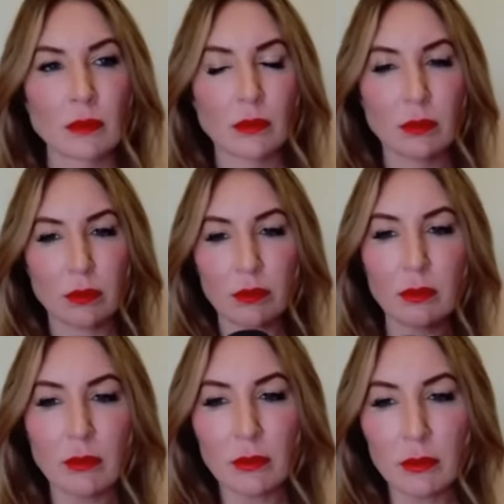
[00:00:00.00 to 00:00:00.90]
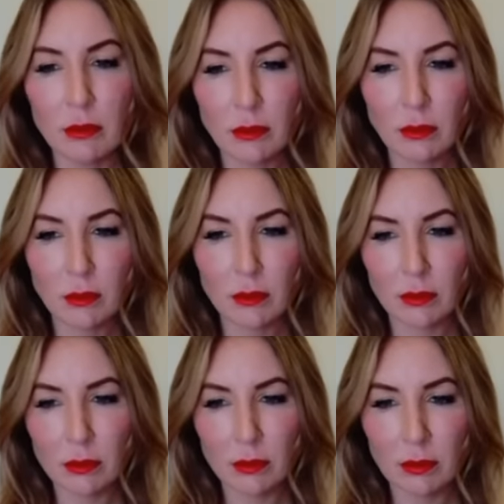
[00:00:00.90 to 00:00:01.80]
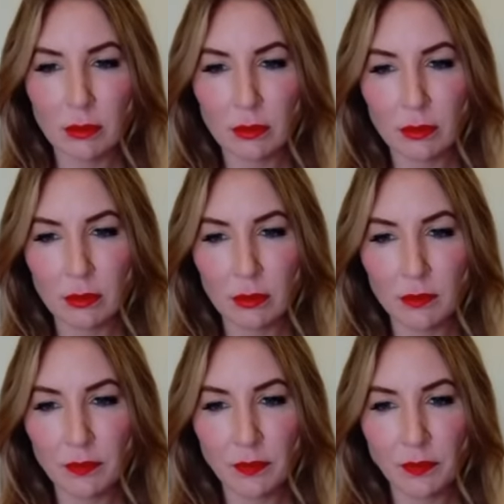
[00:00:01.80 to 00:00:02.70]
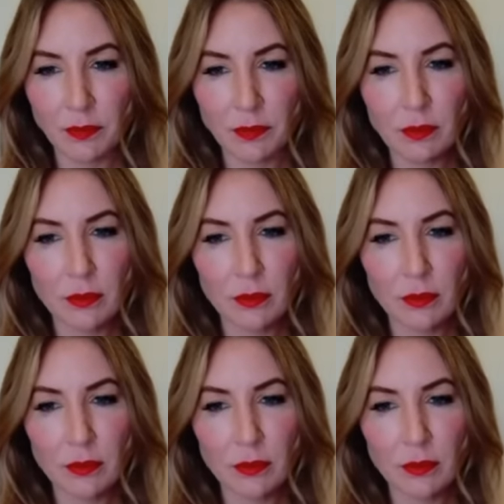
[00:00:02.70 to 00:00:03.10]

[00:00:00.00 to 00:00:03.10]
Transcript: The person shown says nothing.